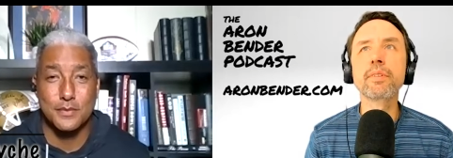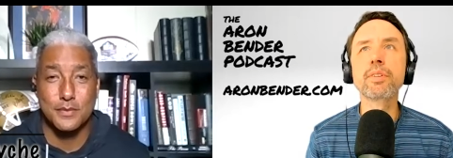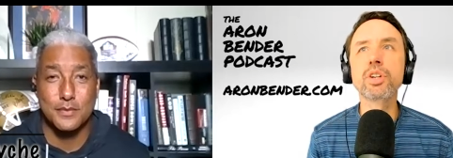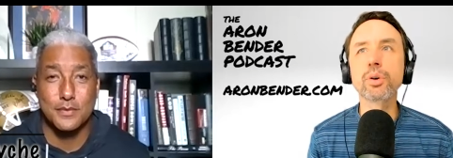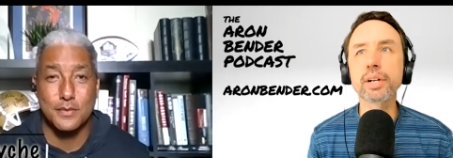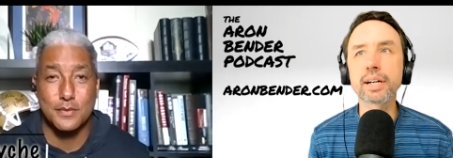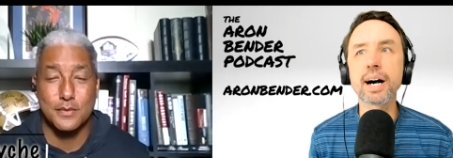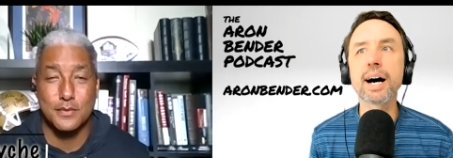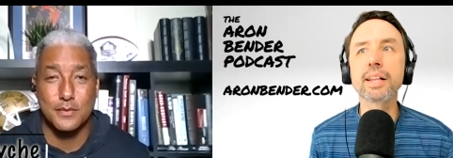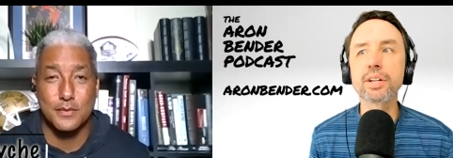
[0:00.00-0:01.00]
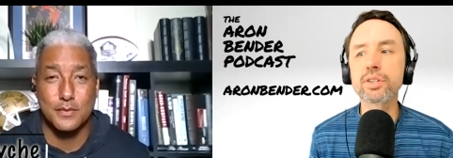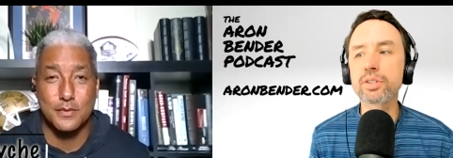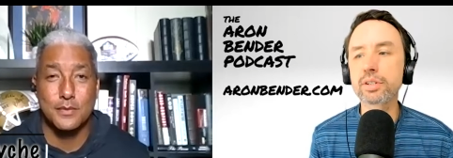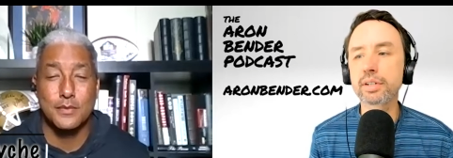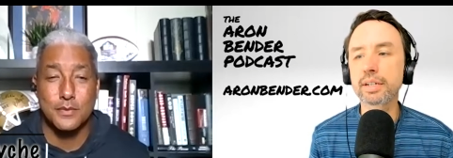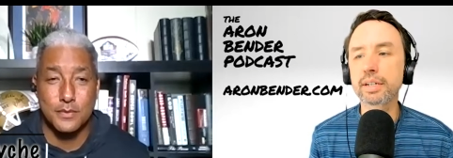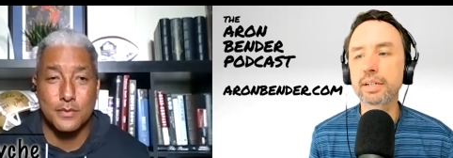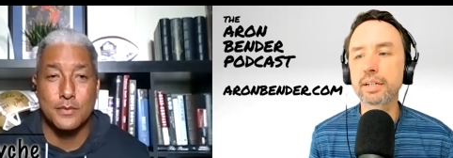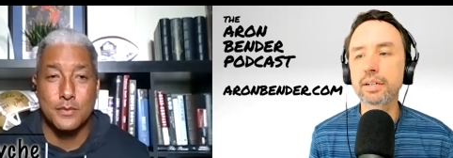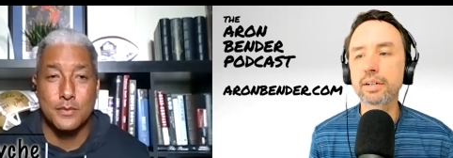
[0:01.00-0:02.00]
Speaker 1: during college?
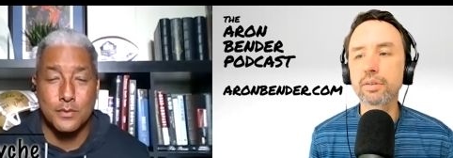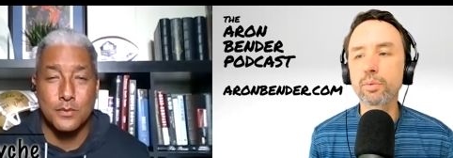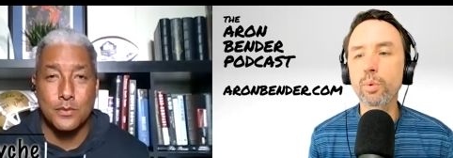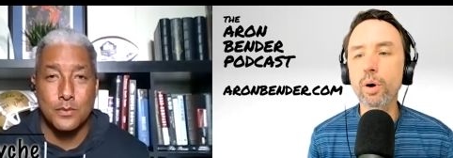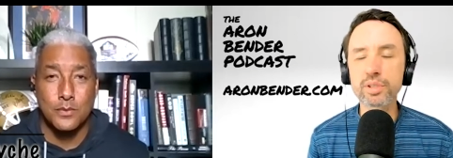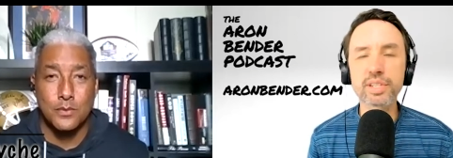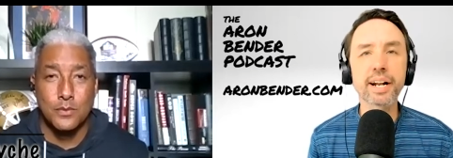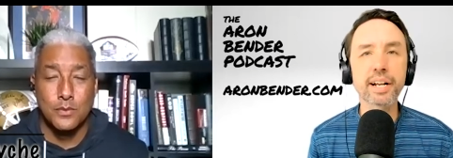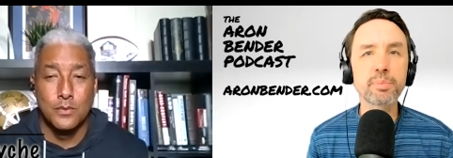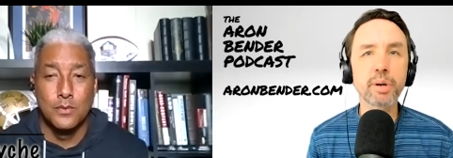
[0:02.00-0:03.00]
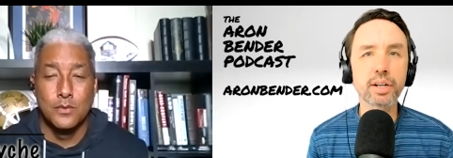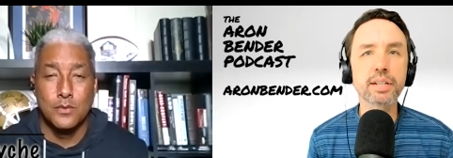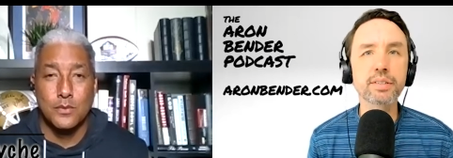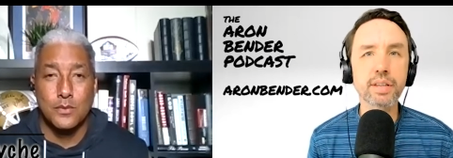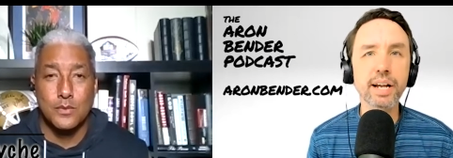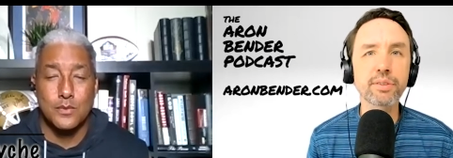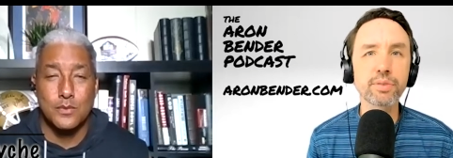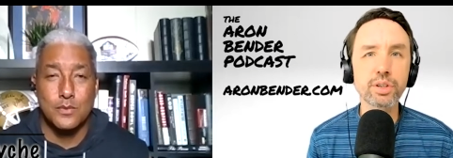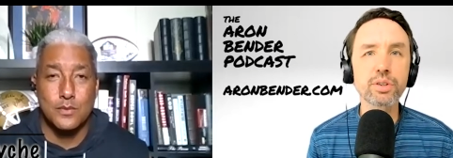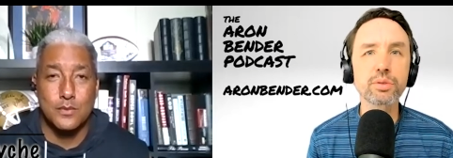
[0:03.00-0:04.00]
What was that experience like
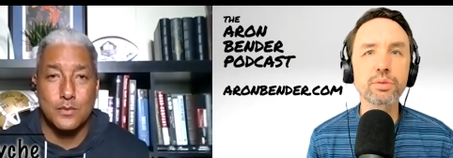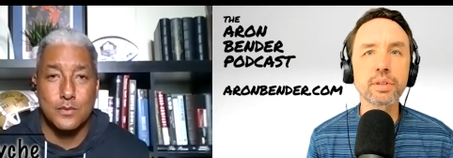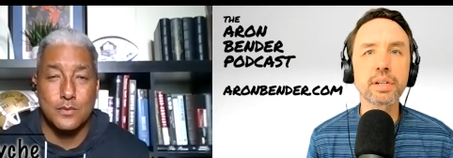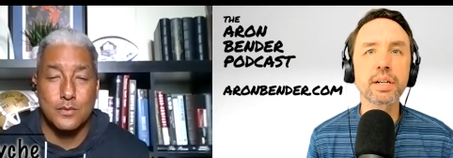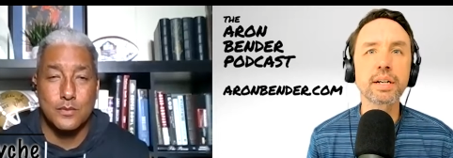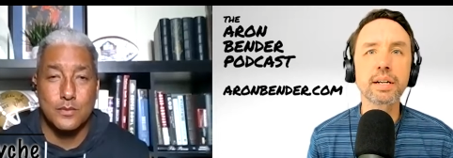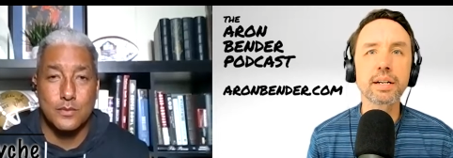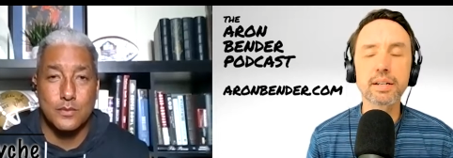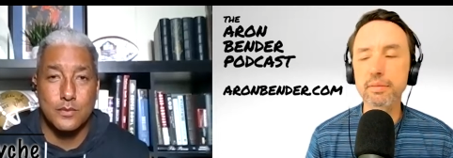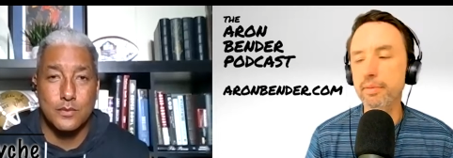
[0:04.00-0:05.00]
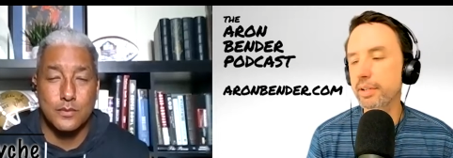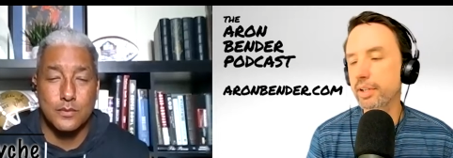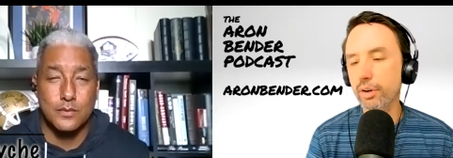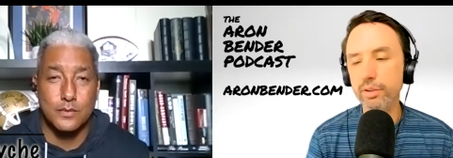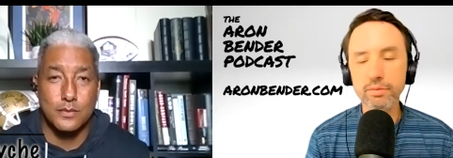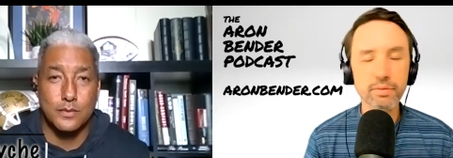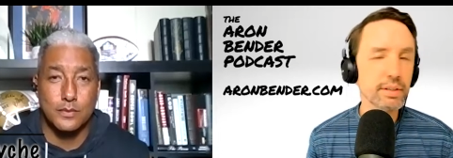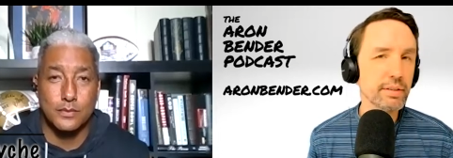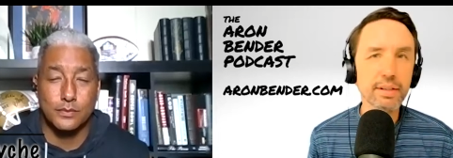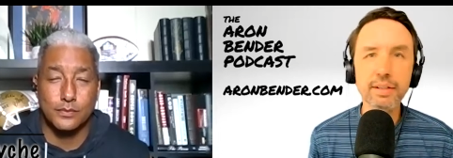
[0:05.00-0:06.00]
for you? You know, you
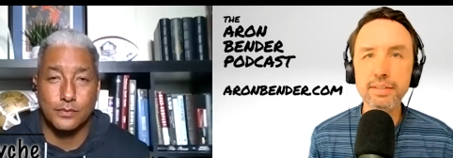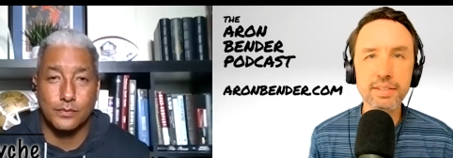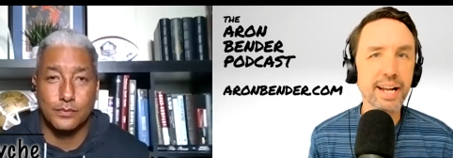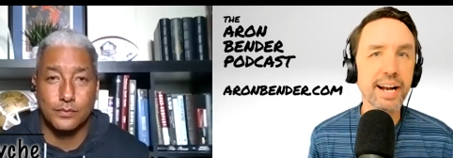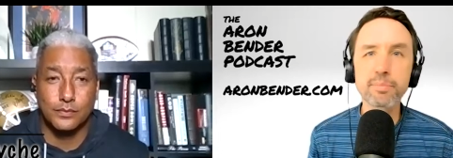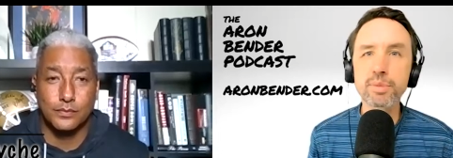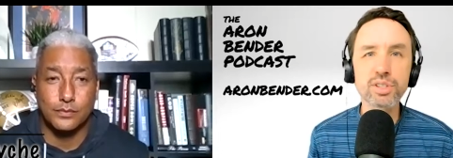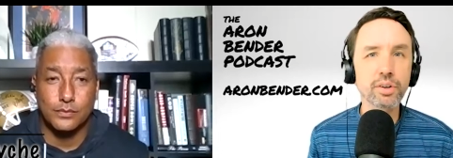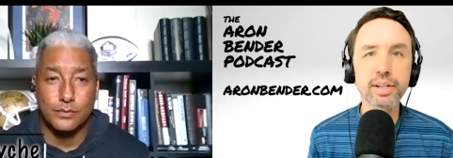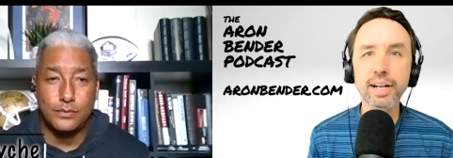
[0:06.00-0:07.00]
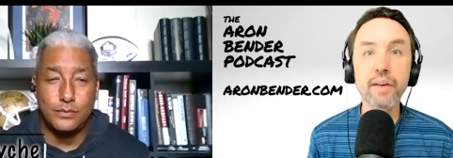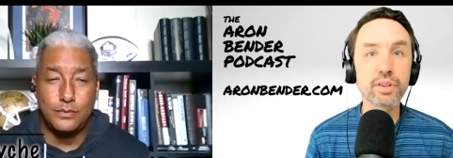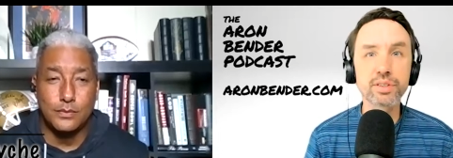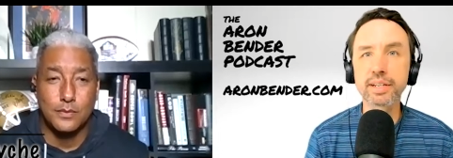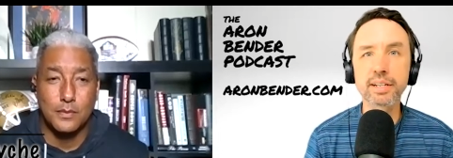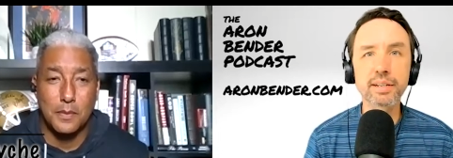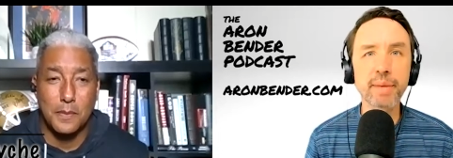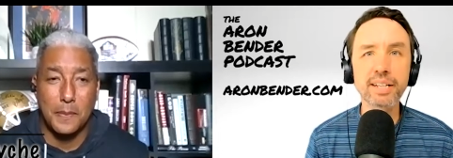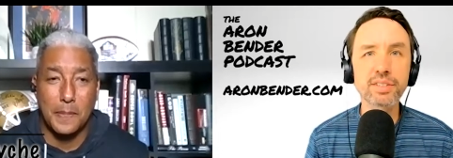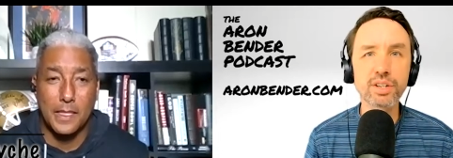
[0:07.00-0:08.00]
stayed in Missouri. Obviously, it
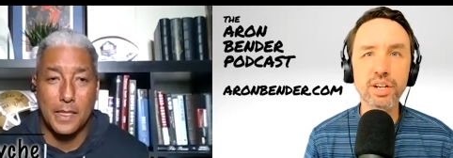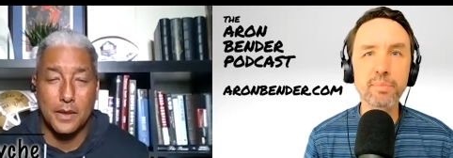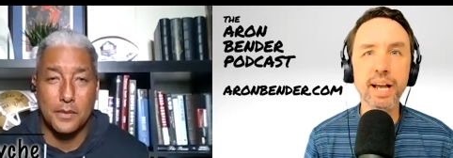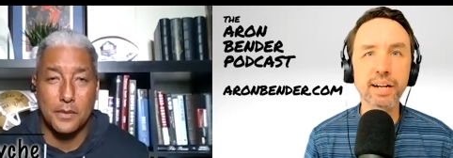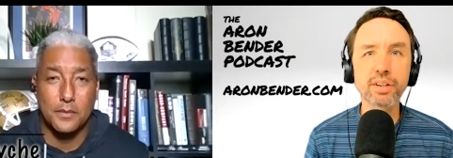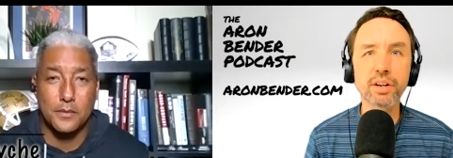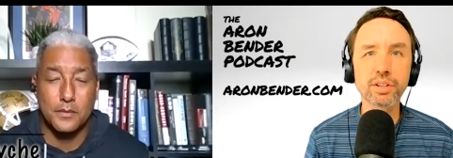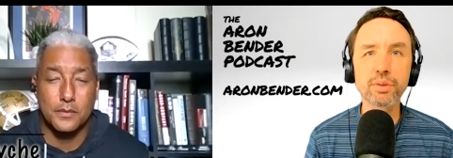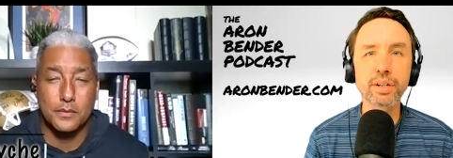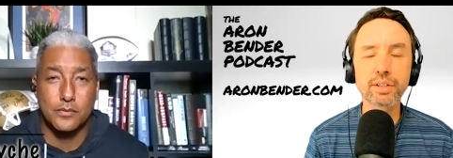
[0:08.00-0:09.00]
made such an impact on you that